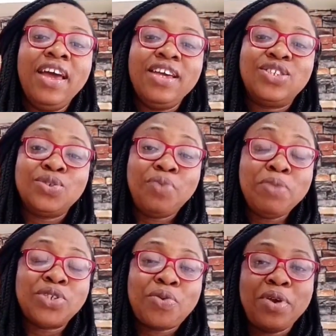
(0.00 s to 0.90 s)
Is
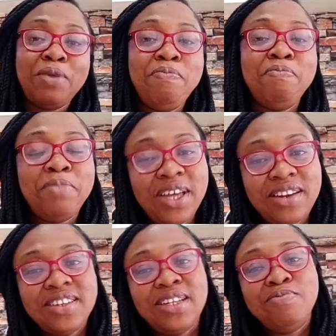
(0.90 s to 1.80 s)
whipped cream
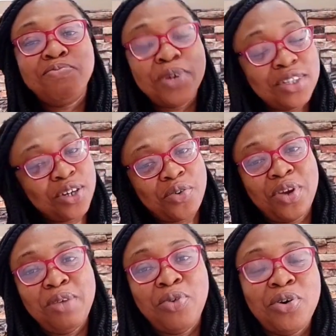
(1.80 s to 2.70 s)
better than
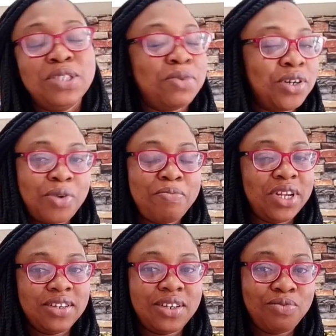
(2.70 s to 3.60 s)
buttercream, or is buttercream
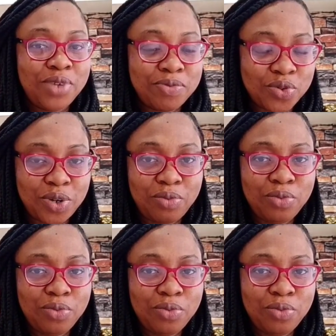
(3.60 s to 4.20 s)
better than whipped cream?